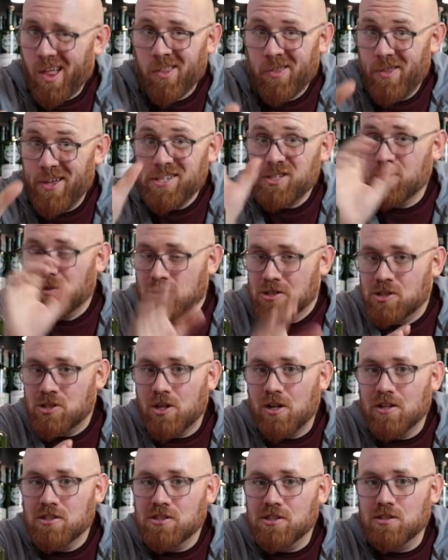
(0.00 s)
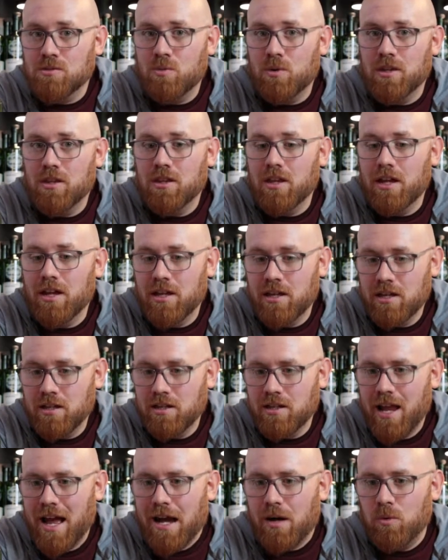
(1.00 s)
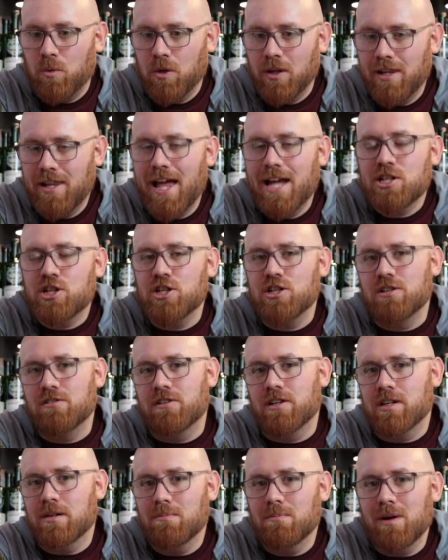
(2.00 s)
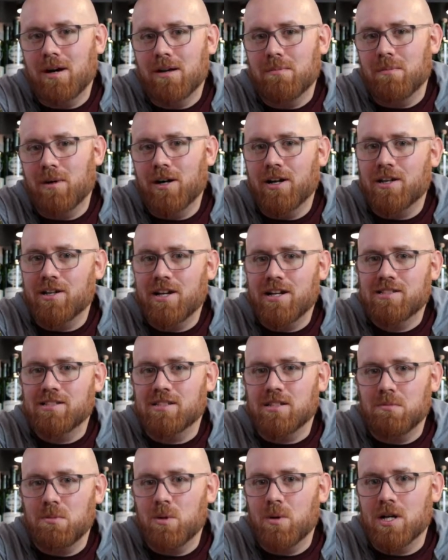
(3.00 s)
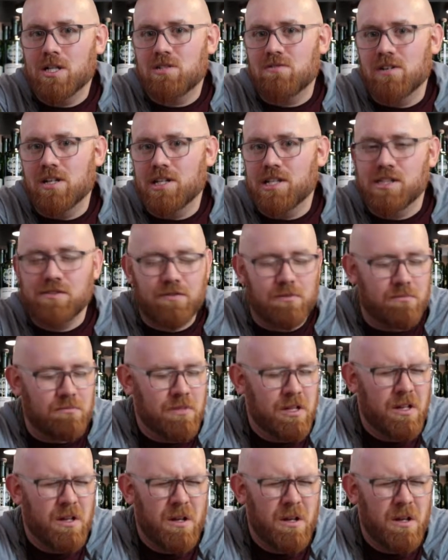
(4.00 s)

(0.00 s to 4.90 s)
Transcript: This all started with a now legendary in my mind SMWS release from